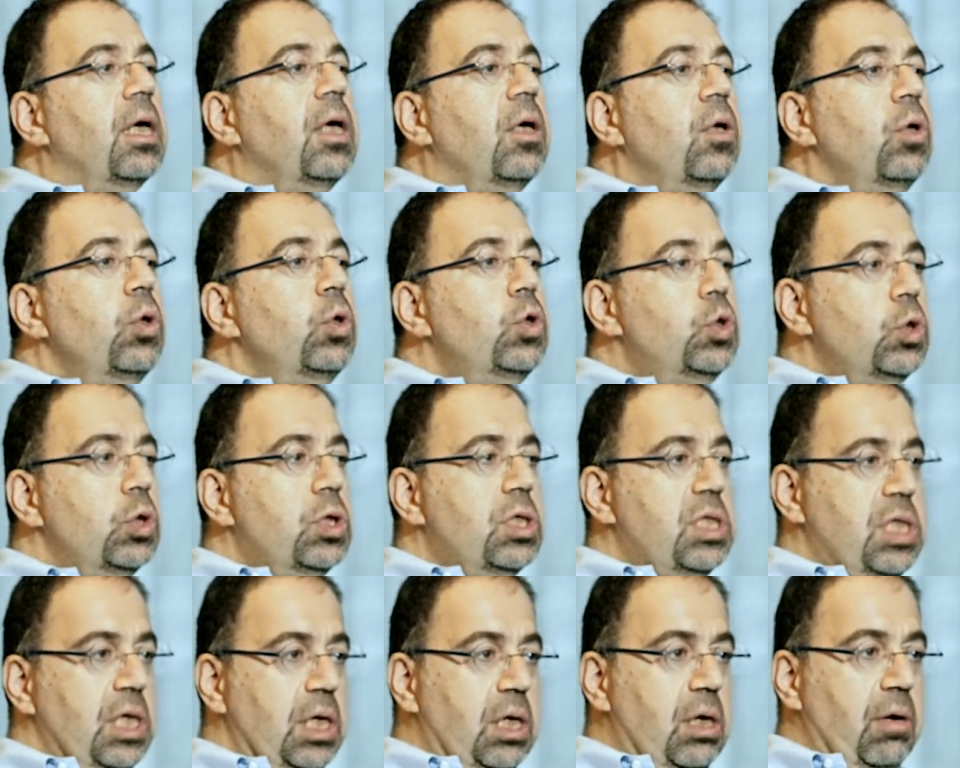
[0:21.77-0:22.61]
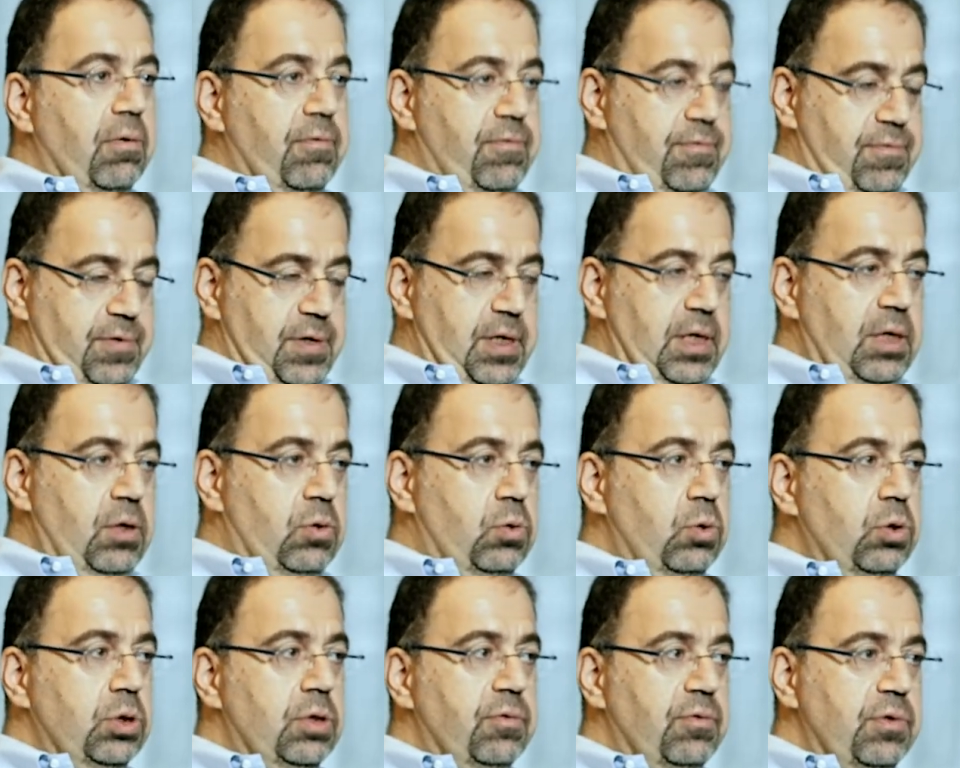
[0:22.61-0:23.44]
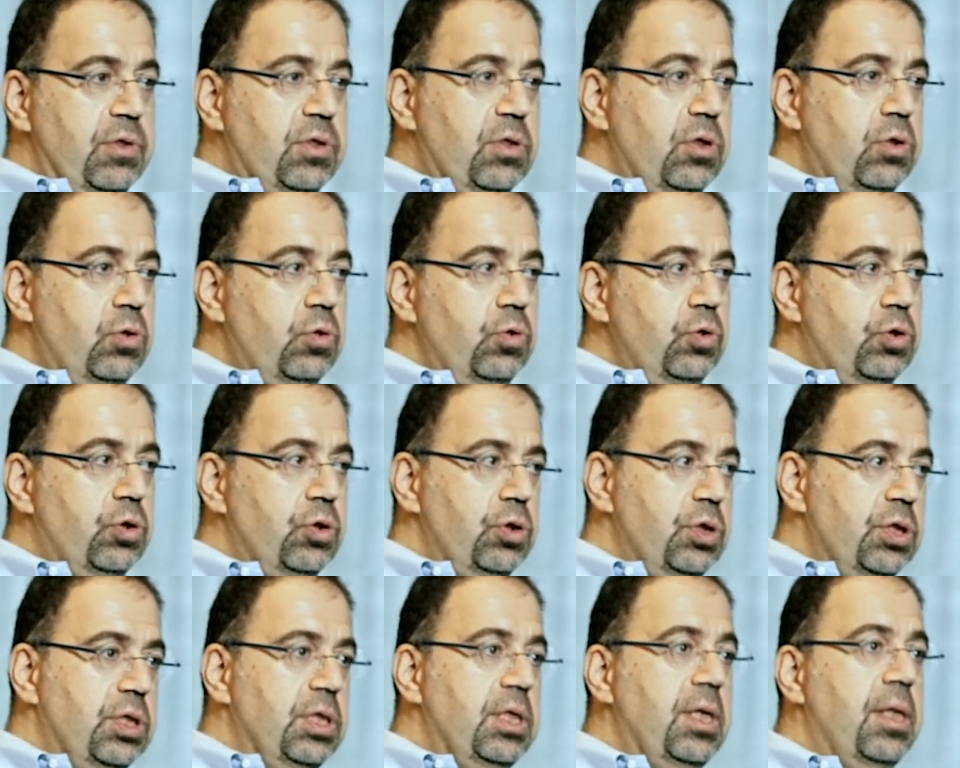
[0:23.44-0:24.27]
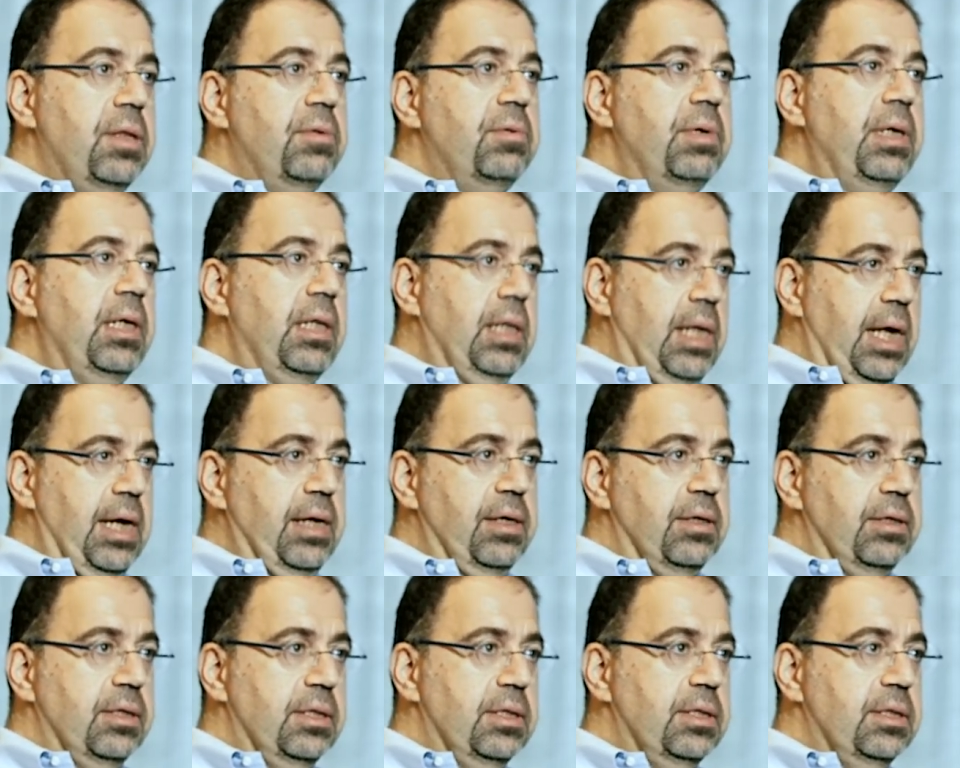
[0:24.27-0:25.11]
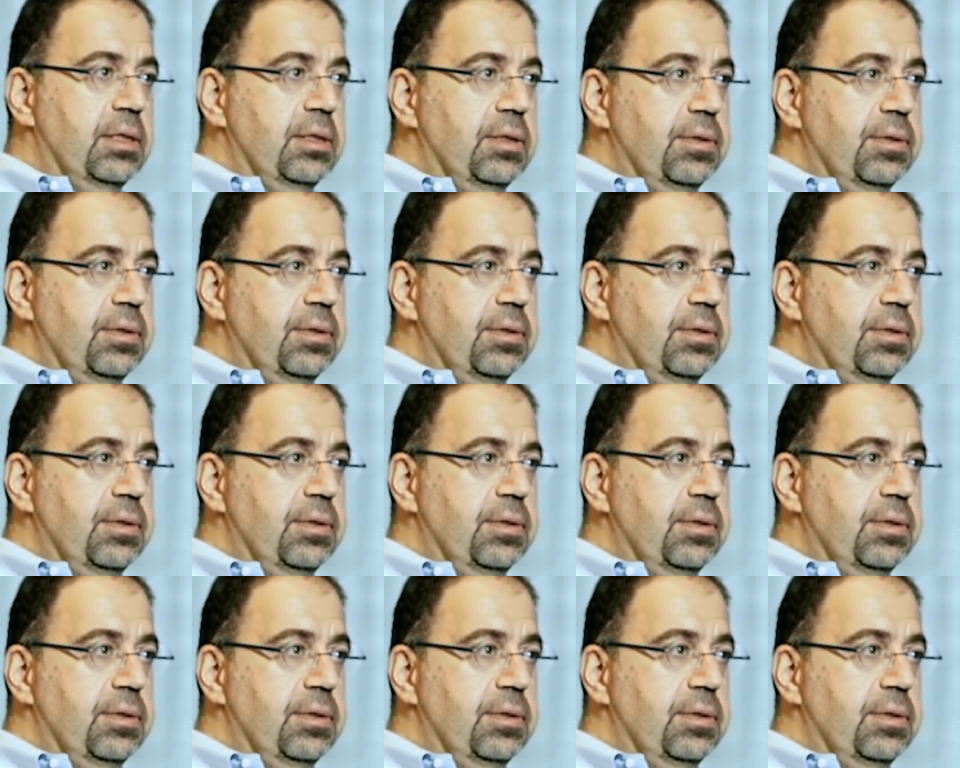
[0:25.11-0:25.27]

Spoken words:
you should think of inclusive institutions in three layers.